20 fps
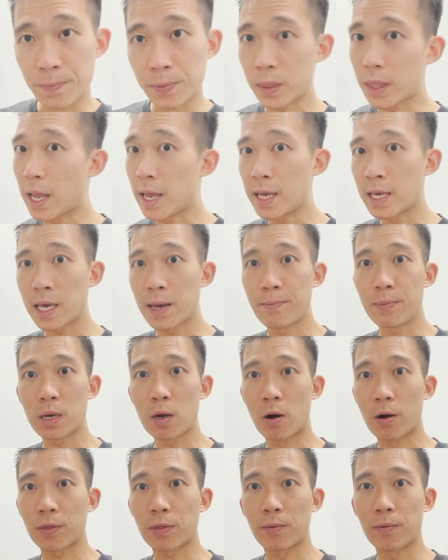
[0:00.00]
they can be
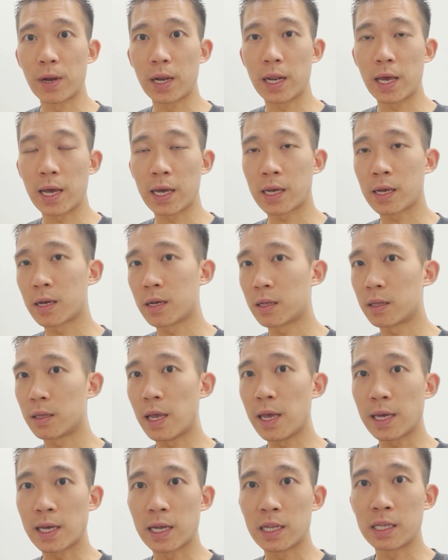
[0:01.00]
arthritic,
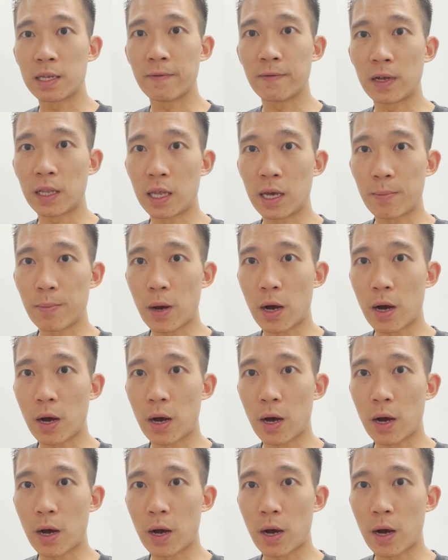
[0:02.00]
they can develop